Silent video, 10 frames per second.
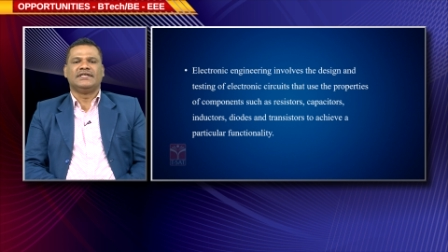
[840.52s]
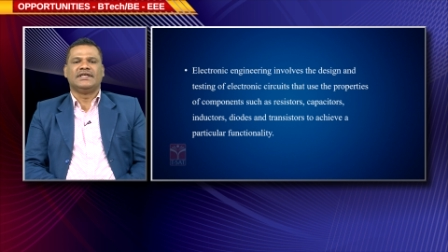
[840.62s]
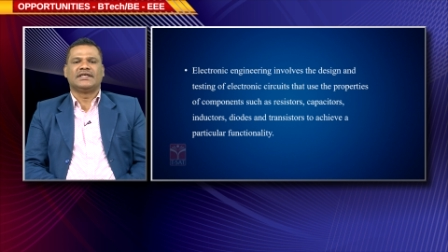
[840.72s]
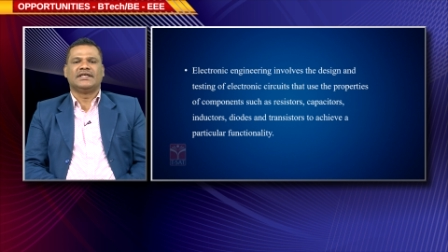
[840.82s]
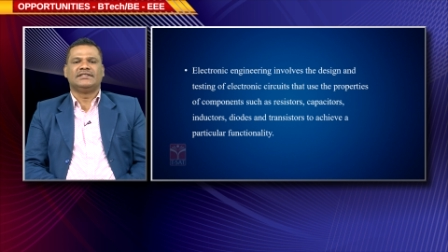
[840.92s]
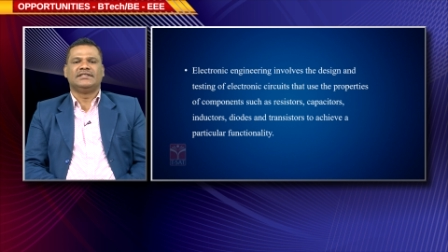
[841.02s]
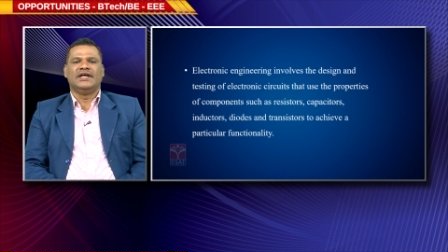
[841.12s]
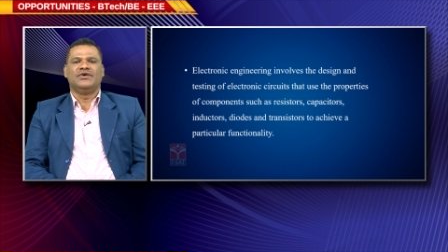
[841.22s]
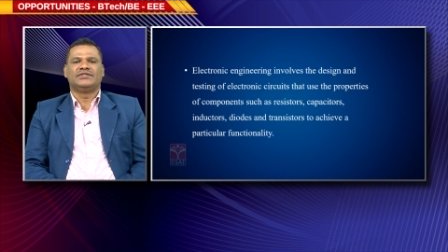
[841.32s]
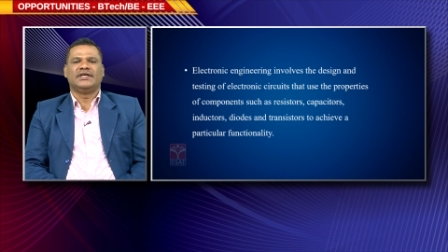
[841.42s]
inductors,
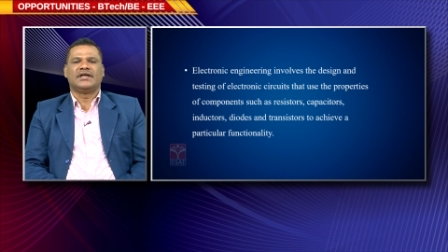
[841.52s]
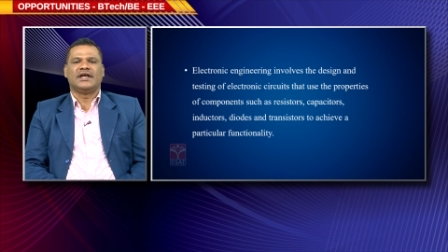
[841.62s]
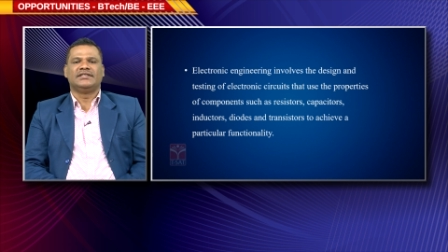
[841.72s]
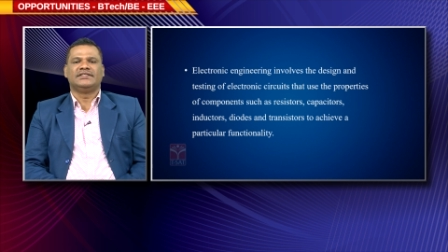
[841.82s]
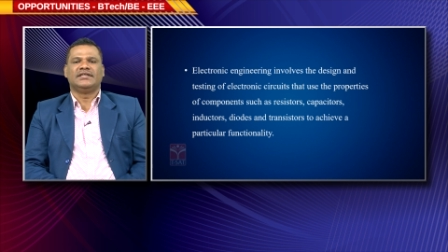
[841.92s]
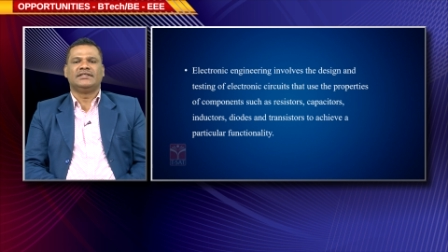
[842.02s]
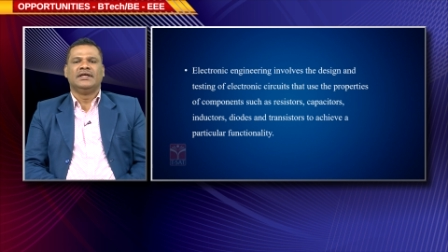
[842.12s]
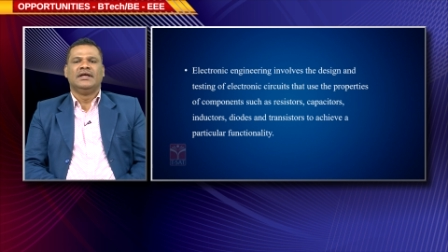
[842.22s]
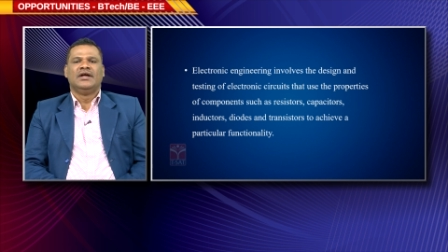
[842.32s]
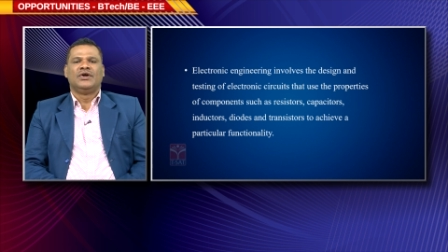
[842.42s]
diodes and transistors
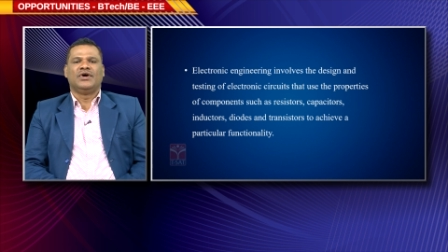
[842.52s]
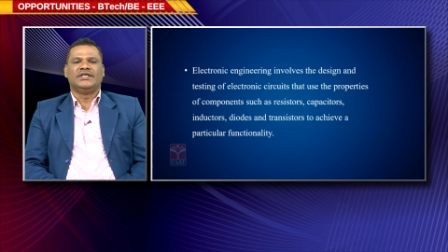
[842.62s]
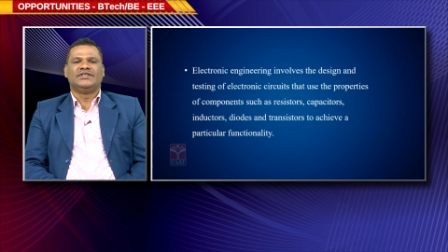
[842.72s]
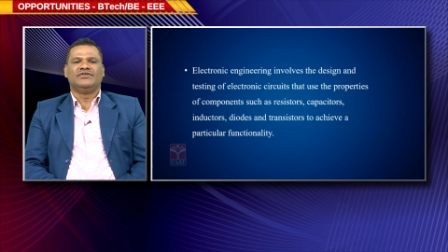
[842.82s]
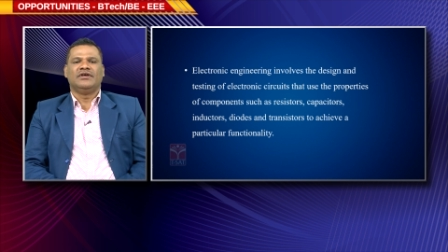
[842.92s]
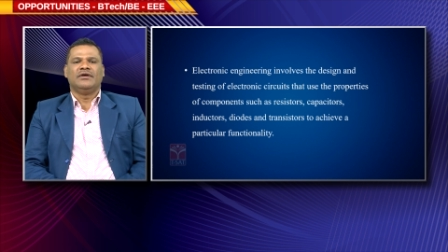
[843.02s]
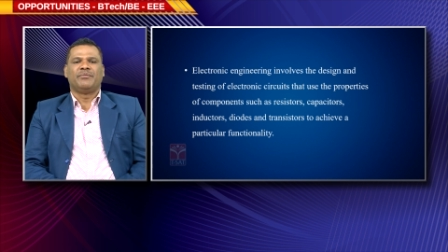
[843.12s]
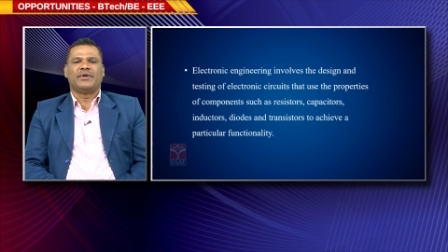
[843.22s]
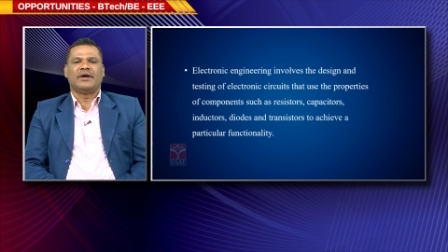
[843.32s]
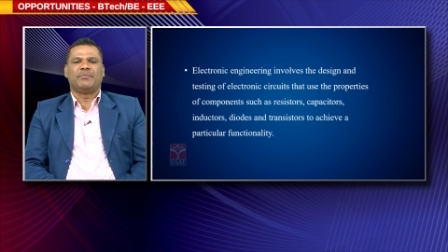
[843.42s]
to achieve the
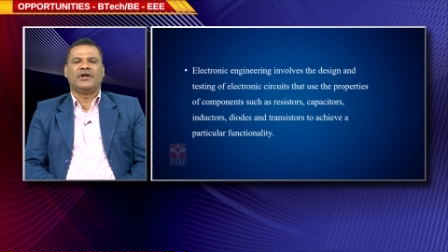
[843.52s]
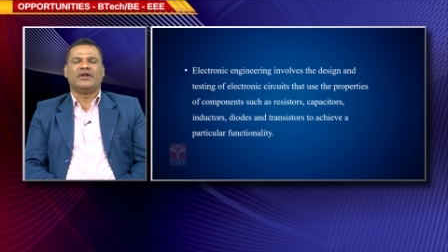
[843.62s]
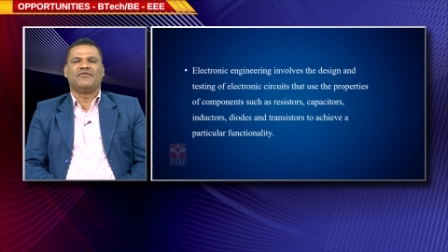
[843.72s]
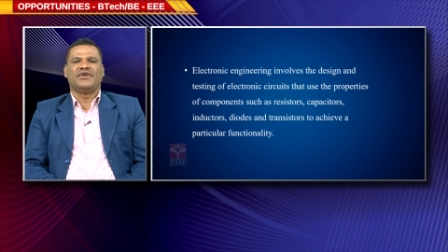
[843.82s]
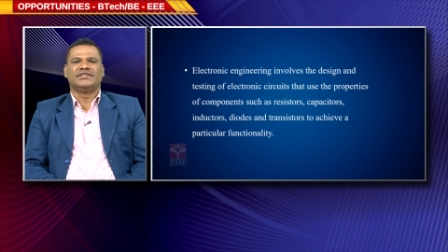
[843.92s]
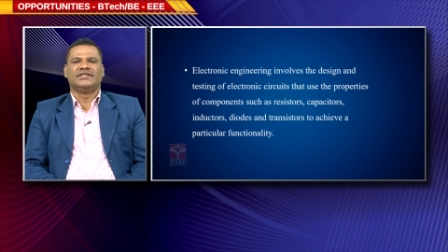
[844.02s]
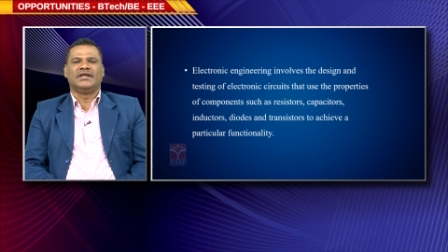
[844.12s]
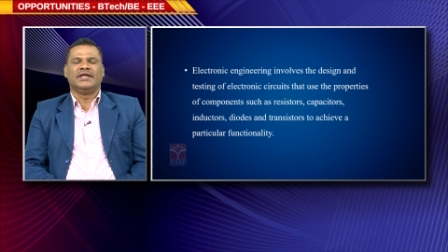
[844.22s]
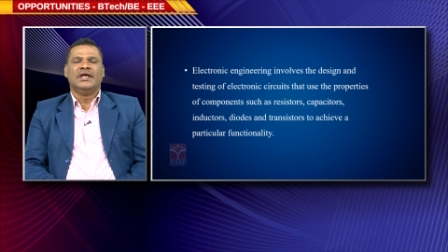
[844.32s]
particular functionality.